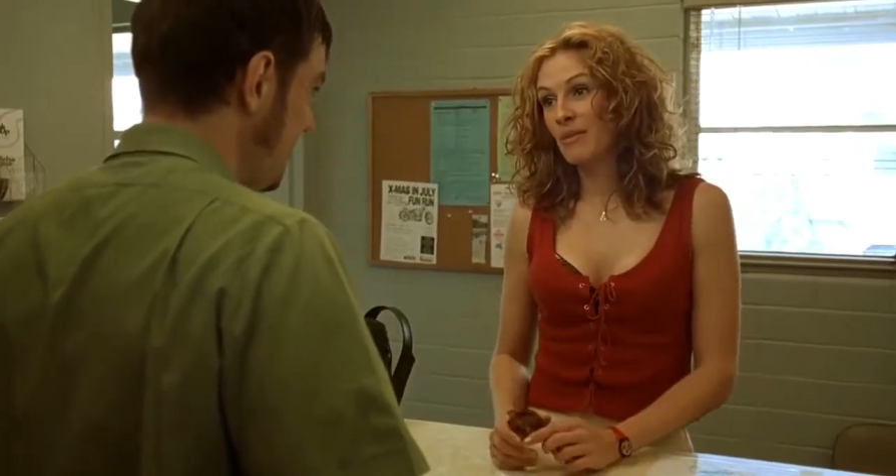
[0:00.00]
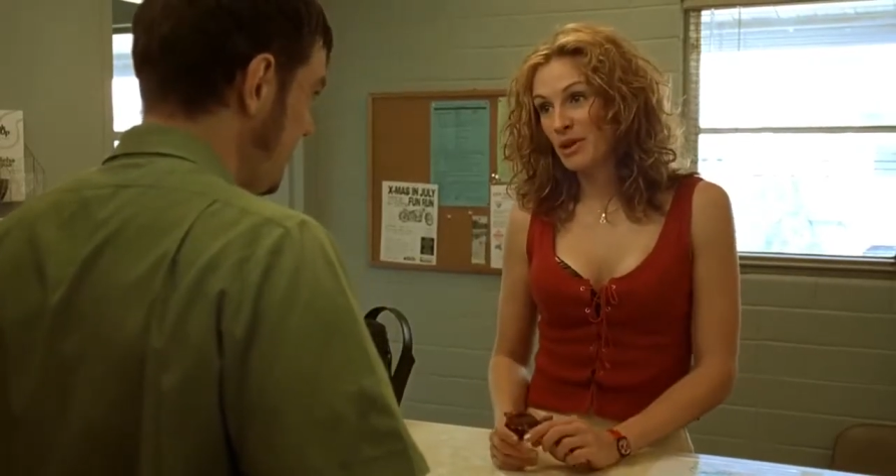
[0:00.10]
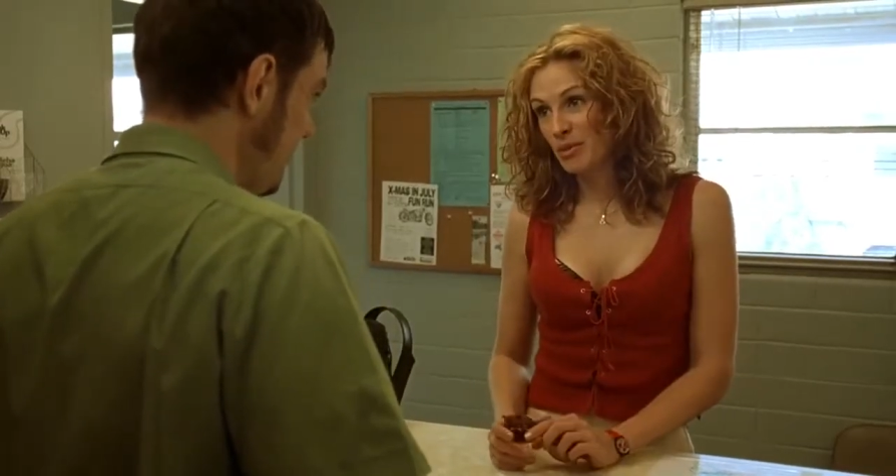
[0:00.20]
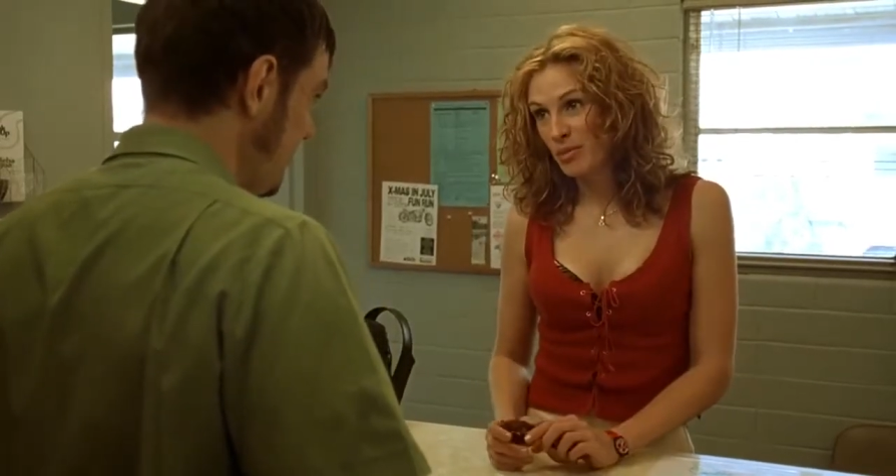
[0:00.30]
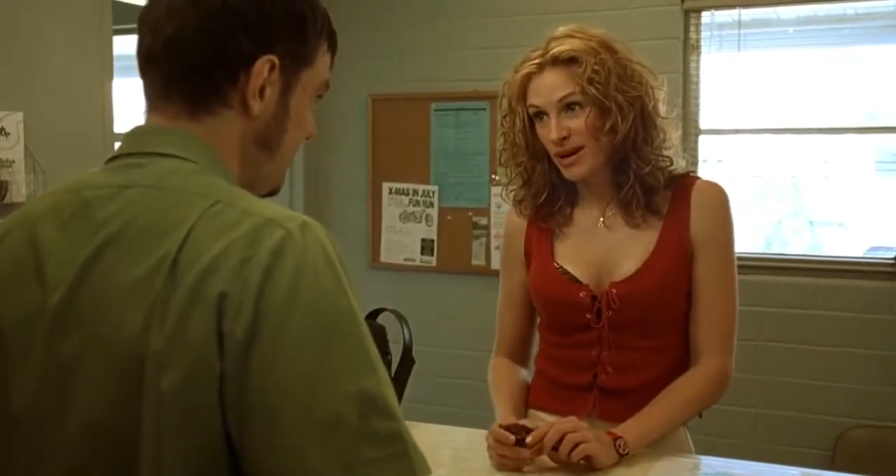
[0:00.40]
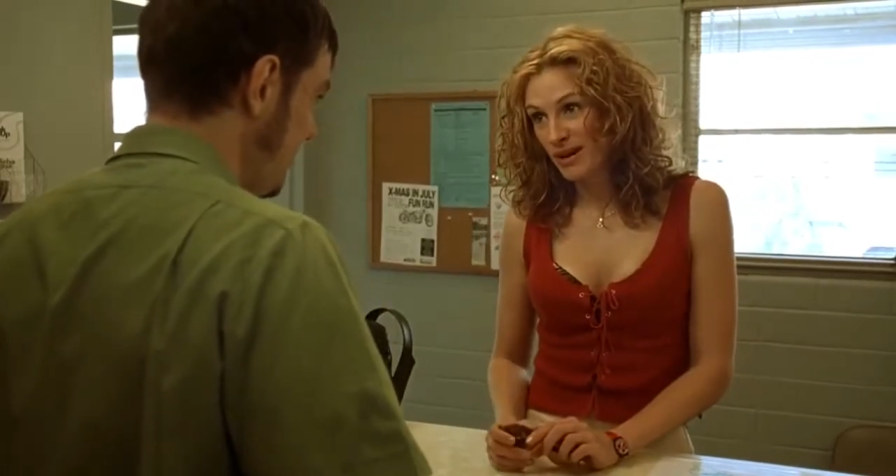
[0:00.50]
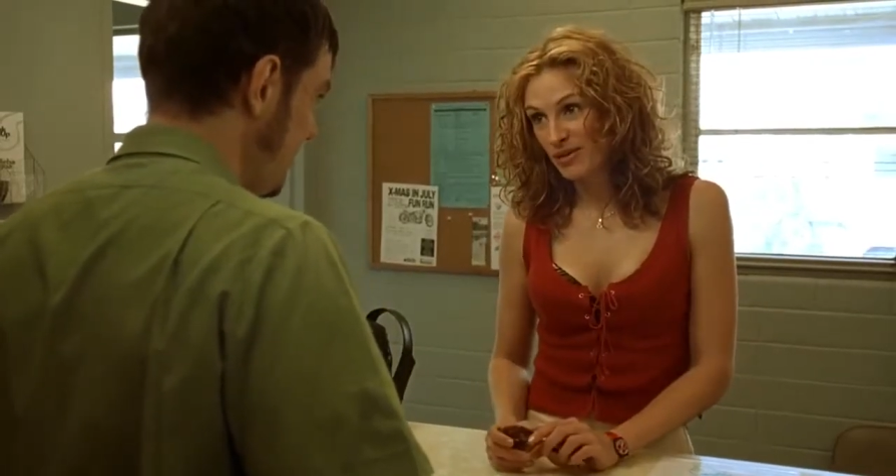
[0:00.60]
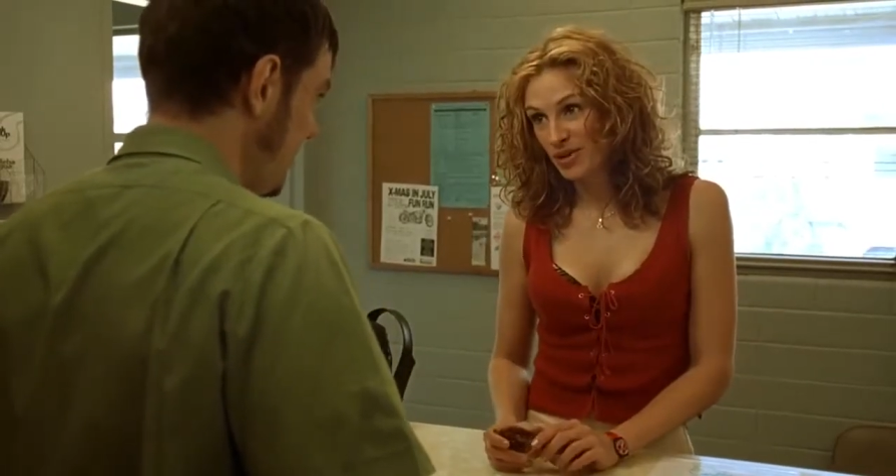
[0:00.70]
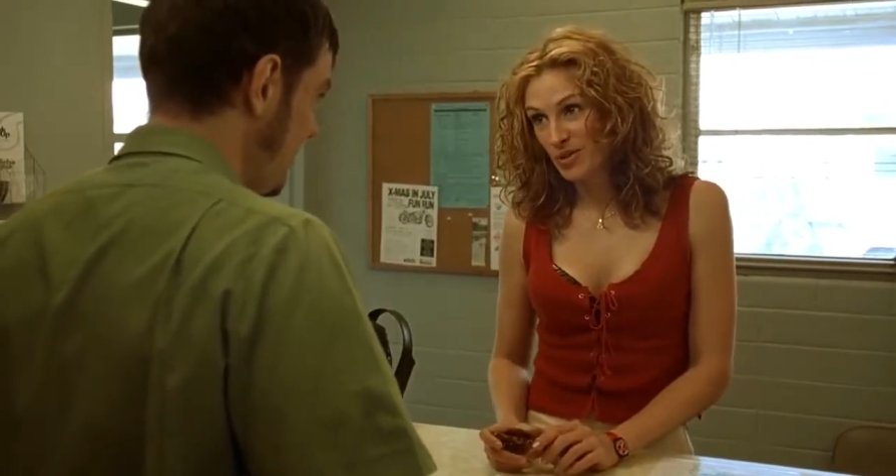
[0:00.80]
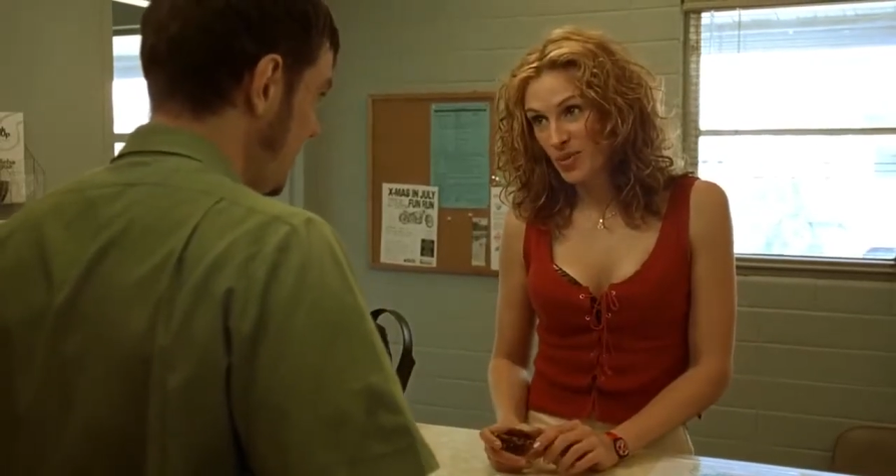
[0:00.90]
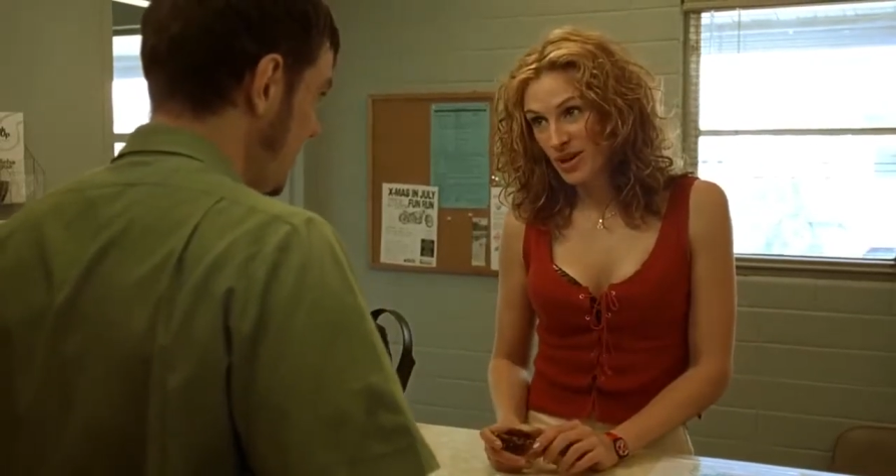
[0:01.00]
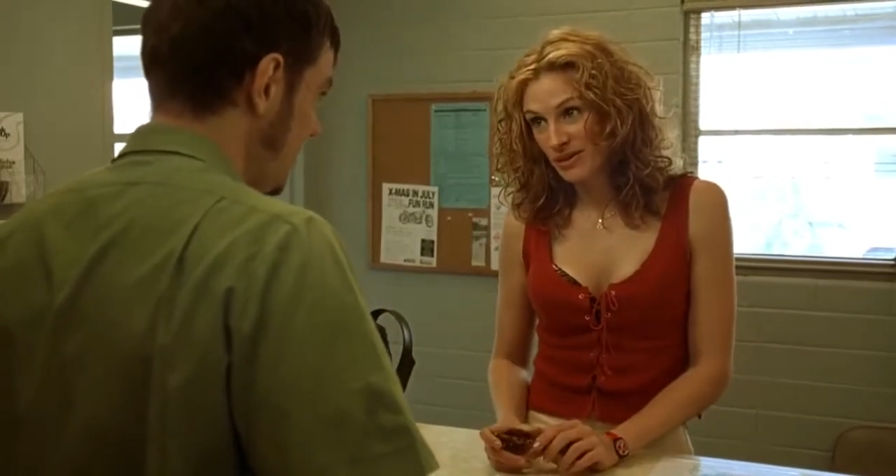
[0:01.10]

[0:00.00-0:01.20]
on the prowl for some water